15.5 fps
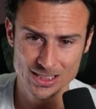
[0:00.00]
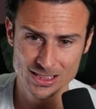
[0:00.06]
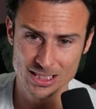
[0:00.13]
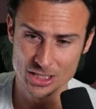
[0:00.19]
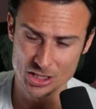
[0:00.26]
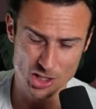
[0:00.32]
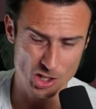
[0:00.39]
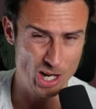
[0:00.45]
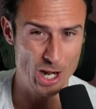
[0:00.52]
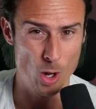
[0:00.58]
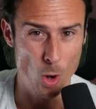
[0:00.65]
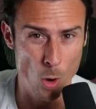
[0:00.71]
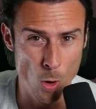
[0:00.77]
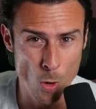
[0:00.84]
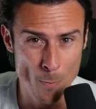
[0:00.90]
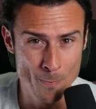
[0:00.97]
You're at
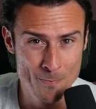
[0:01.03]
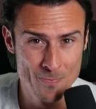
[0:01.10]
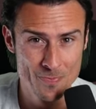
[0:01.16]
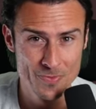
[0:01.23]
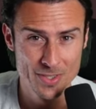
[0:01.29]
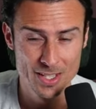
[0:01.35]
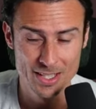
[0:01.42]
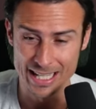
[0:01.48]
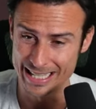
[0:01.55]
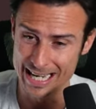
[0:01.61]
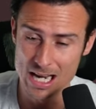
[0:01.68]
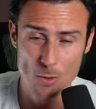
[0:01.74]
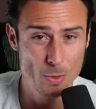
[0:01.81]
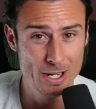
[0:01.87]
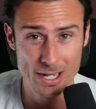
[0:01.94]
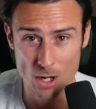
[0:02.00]
home. They
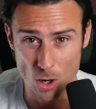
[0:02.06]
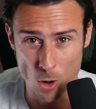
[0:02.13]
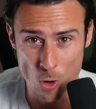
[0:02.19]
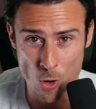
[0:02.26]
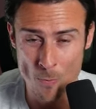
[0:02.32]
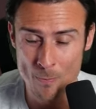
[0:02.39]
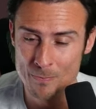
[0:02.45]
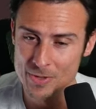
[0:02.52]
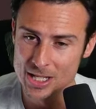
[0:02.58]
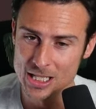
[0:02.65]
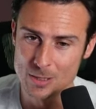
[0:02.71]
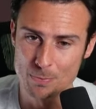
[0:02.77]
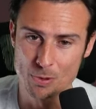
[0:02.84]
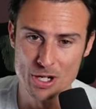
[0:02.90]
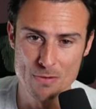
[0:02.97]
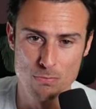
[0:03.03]
can't win at home. It's
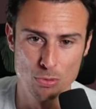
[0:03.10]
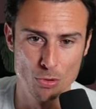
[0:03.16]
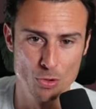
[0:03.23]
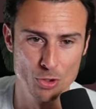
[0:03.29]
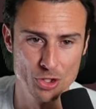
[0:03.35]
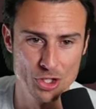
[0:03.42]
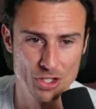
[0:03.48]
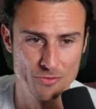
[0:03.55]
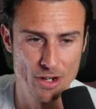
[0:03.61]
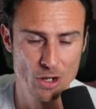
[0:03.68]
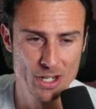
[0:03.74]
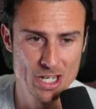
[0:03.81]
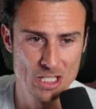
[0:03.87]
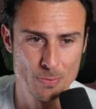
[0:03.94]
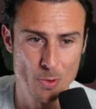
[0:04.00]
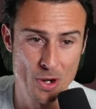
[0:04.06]
pretty brutal. Just very
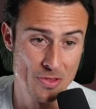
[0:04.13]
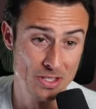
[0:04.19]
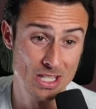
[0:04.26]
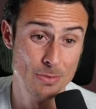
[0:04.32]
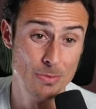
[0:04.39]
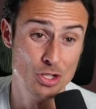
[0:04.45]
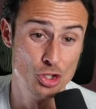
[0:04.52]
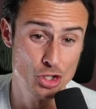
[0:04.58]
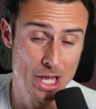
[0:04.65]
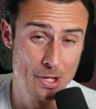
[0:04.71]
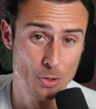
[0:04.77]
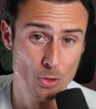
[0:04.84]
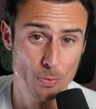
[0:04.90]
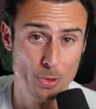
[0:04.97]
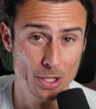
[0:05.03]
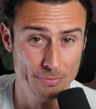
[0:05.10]
disappointing the team in
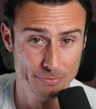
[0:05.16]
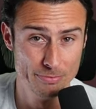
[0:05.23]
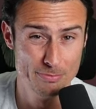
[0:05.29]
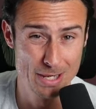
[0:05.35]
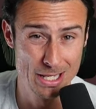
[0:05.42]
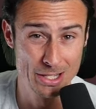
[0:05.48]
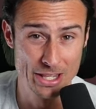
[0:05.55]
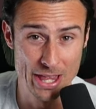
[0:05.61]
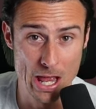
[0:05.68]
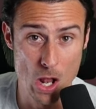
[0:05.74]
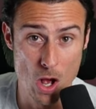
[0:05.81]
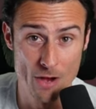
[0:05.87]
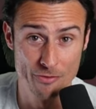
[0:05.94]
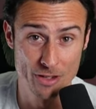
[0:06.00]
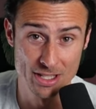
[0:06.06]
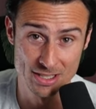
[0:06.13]
general, but mainly that
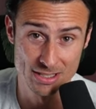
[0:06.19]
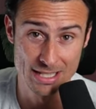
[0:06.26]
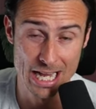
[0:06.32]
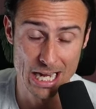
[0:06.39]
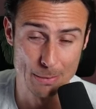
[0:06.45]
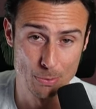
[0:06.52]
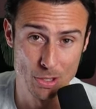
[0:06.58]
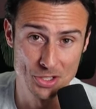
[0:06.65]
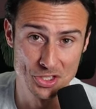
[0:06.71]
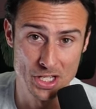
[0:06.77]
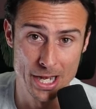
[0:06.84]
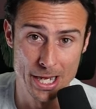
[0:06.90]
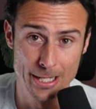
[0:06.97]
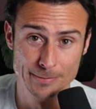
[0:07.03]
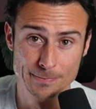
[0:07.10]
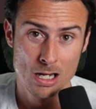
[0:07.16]
offense and Dak
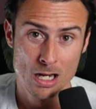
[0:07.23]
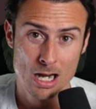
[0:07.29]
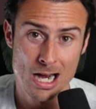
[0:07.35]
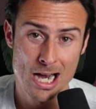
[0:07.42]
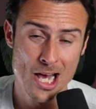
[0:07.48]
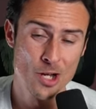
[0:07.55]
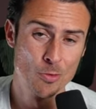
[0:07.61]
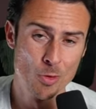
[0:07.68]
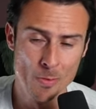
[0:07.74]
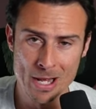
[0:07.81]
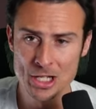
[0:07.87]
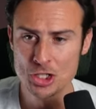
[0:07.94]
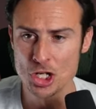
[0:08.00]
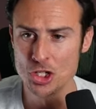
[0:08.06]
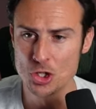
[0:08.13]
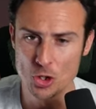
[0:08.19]
Prescott. Honorable
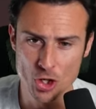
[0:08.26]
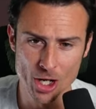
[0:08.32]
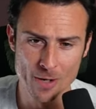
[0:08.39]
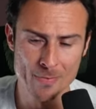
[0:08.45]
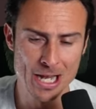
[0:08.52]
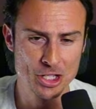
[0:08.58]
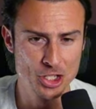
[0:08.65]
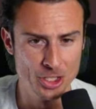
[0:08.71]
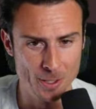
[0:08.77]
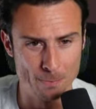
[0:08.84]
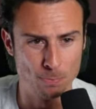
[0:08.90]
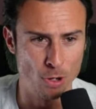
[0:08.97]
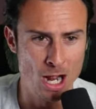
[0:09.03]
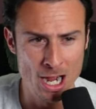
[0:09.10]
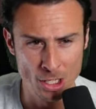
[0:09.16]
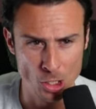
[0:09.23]
mentions, you could mention the
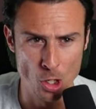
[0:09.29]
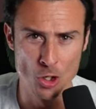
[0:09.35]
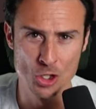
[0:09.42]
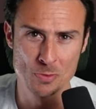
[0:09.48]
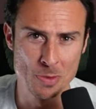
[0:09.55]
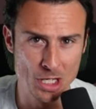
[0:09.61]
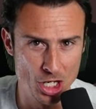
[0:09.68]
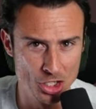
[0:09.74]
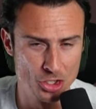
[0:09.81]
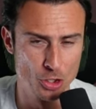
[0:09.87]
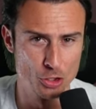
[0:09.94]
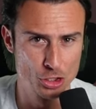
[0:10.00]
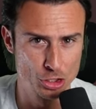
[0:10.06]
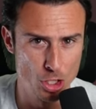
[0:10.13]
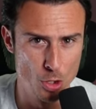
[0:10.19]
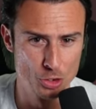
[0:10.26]
Broncos because they're
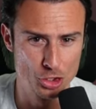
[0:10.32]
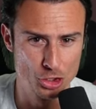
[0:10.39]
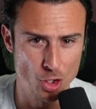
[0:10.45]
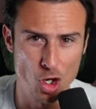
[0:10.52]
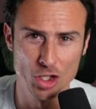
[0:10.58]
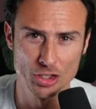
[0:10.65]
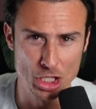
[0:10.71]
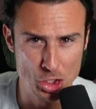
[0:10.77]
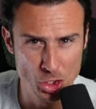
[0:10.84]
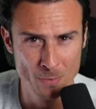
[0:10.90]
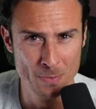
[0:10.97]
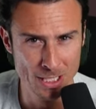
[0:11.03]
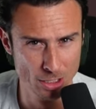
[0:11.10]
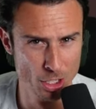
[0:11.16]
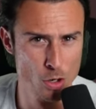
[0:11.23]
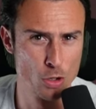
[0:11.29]
slow start. They should be
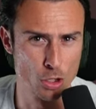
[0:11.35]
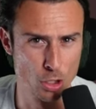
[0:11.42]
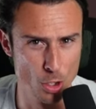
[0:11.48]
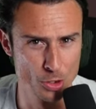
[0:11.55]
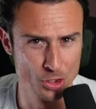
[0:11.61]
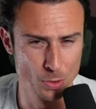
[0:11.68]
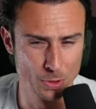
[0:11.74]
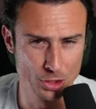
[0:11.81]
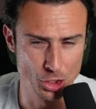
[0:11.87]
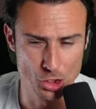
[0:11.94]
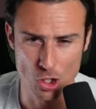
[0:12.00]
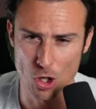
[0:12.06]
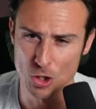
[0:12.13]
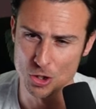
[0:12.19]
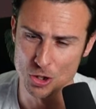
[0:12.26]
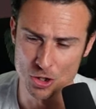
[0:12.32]
a little closer with the
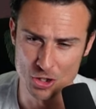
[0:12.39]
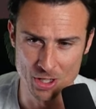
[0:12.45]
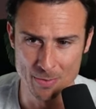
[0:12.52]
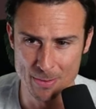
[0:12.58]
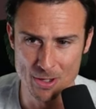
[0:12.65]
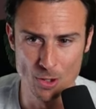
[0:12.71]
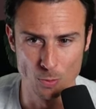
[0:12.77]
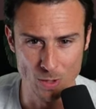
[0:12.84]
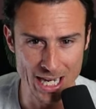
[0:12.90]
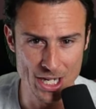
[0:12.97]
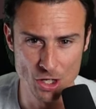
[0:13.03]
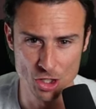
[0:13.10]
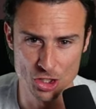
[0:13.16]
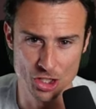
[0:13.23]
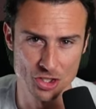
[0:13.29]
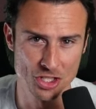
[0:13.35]
Chargers and maybe the
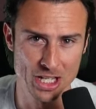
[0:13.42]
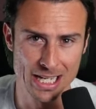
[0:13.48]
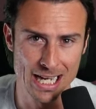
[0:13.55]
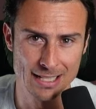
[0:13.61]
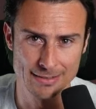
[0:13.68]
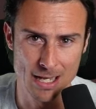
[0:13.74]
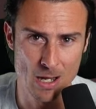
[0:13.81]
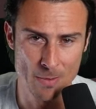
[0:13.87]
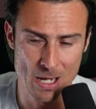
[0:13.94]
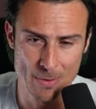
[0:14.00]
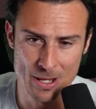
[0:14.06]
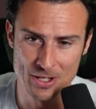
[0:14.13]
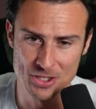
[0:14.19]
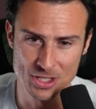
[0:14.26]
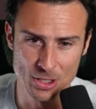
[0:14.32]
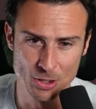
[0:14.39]
Raiders because they got dominated by
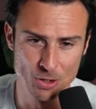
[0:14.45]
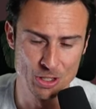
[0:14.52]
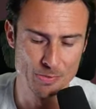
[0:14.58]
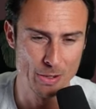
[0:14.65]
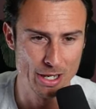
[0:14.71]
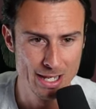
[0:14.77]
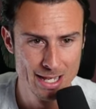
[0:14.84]
the Steelers, but